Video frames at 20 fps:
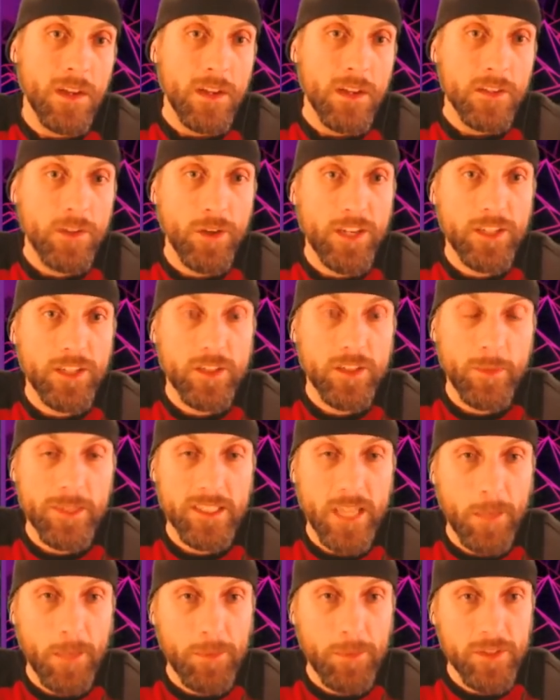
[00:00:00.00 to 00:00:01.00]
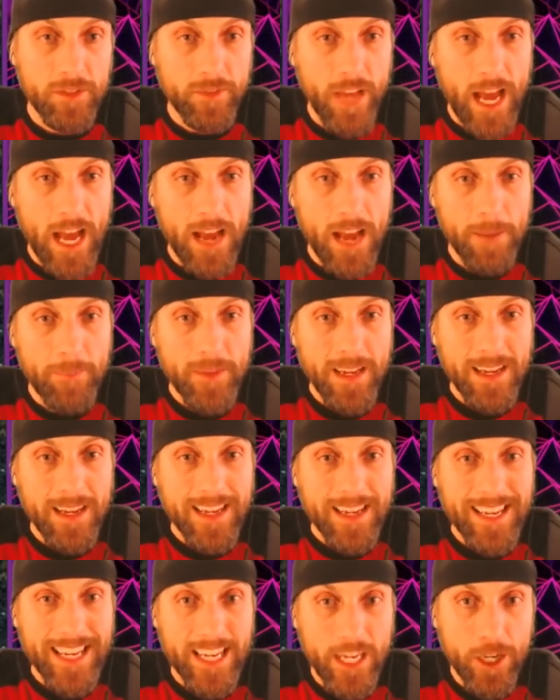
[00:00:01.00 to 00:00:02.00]
So here's some examples of that.
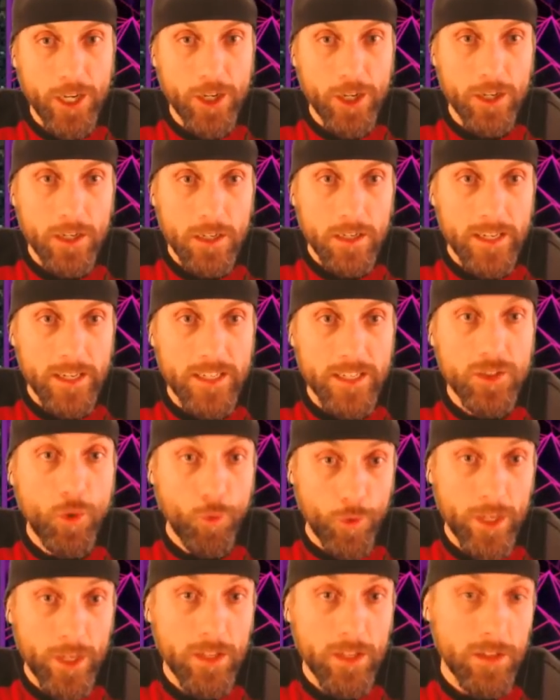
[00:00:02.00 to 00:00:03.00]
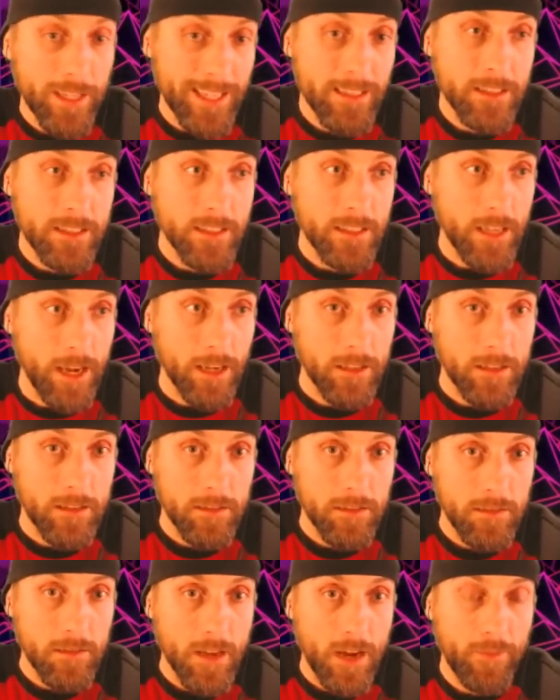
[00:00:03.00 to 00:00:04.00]
Here is a real
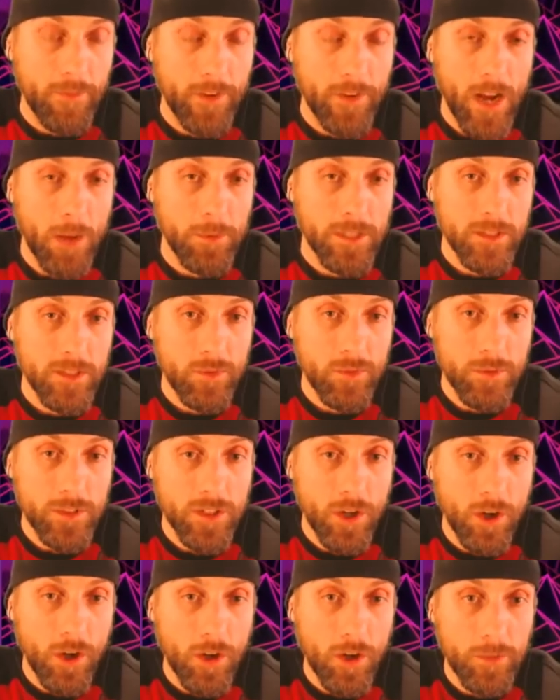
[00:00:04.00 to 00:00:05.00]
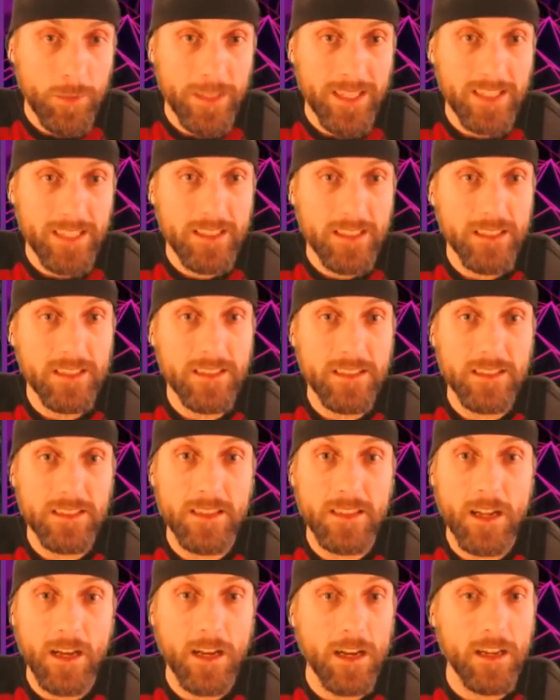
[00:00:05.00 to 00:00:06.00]
insect. I forgot what this one's called, but this is
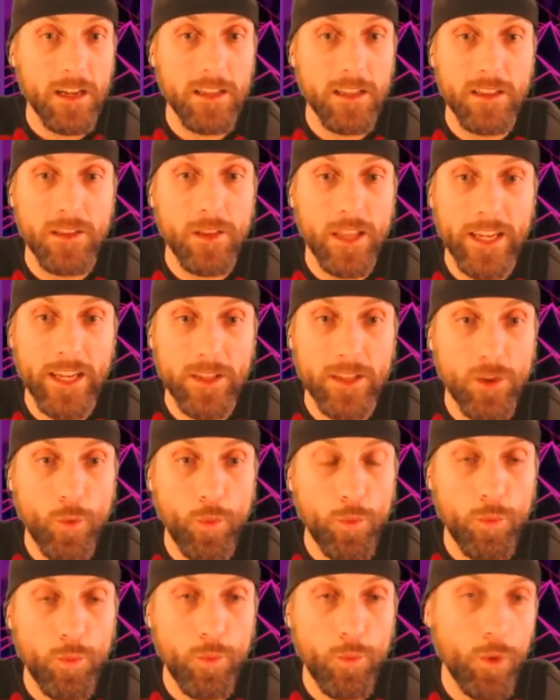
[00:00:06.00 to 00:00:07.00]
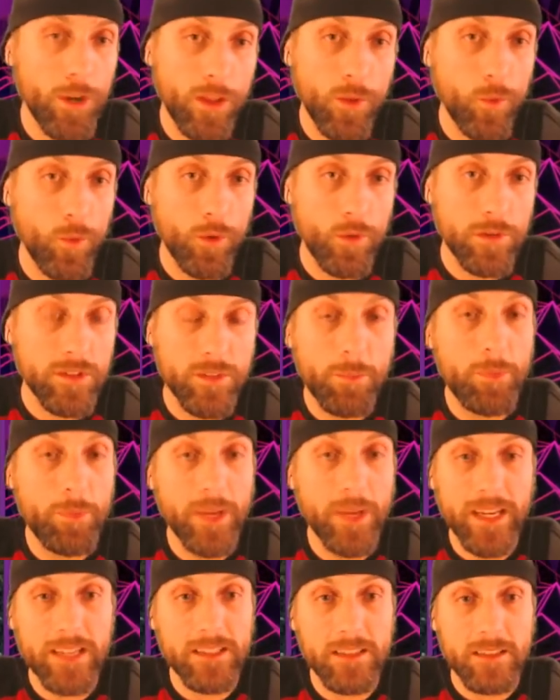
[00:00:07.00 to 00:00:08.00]
uh, like the one of the world's
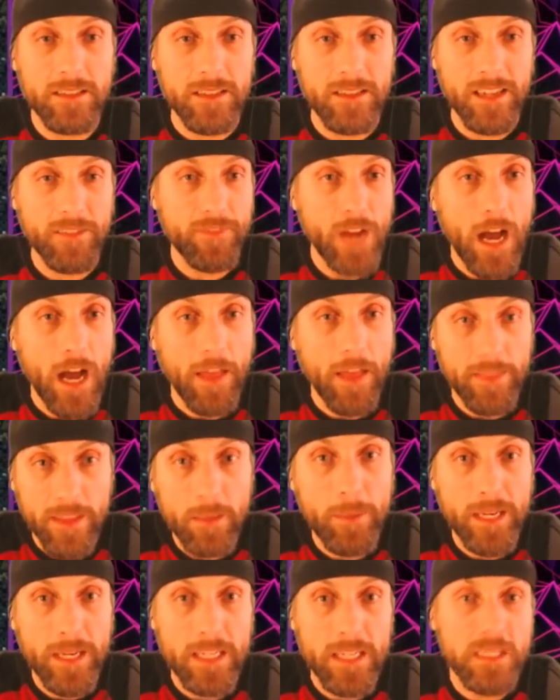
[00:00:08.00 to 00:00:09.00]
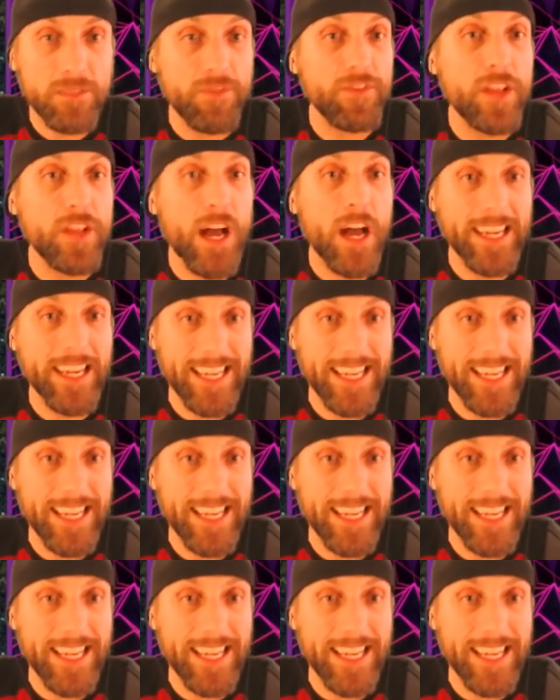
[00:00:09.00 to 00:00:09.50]
biggest, if not the biggest, flying